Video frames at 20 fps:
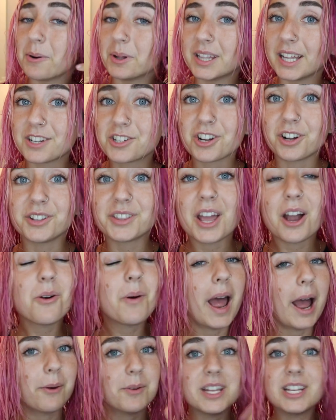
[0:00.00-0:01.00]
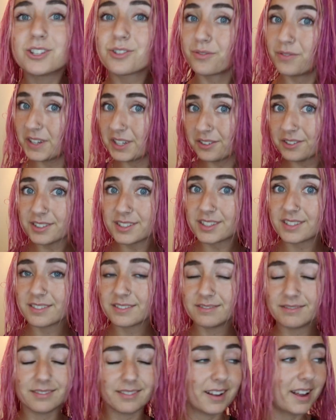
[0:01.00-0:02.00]
I will let y'all know how each feels
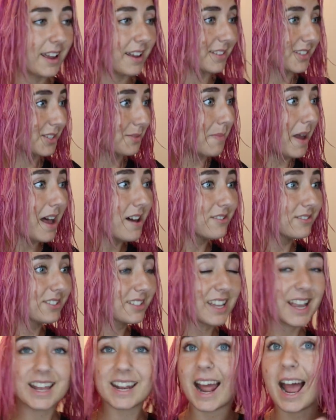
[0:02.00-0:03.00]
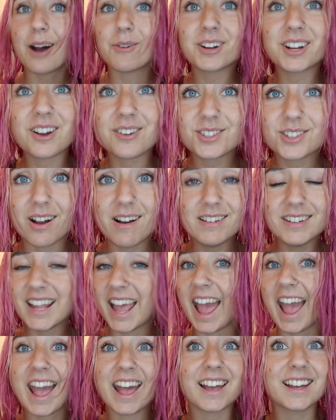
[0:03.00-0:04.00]
and smells and how it goes
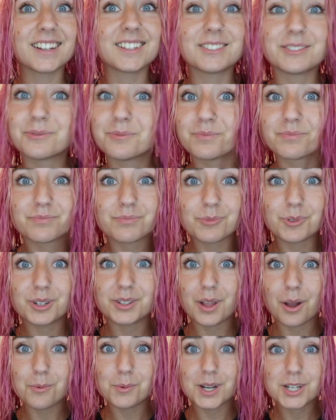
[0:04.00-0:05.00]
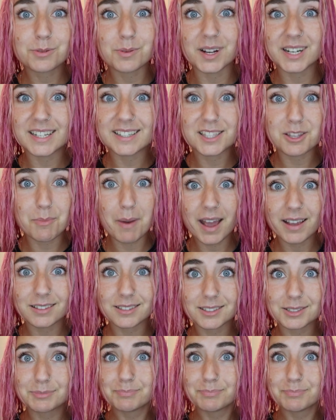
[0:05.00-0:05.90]
on, and we'll know which one is the best.